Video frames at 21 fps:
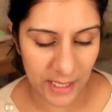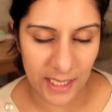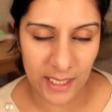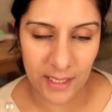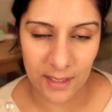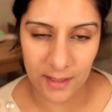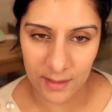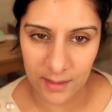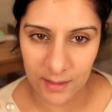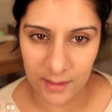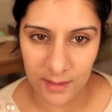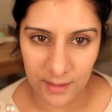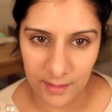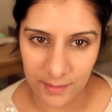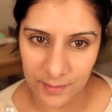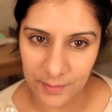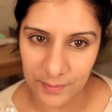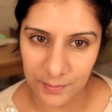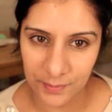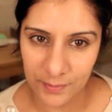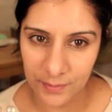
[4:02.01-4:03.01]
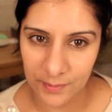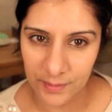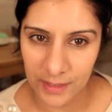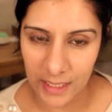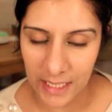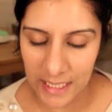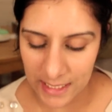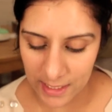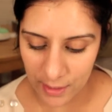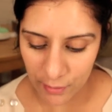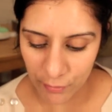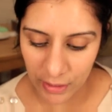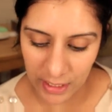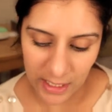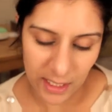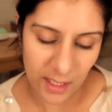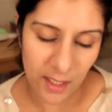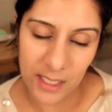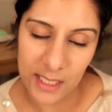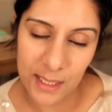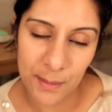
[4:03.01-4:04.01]
it's a
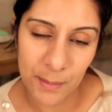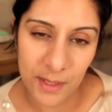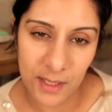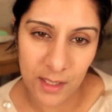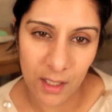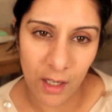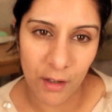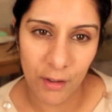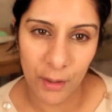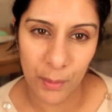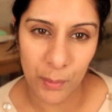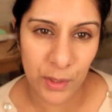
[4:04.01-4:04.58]
really nice mascara.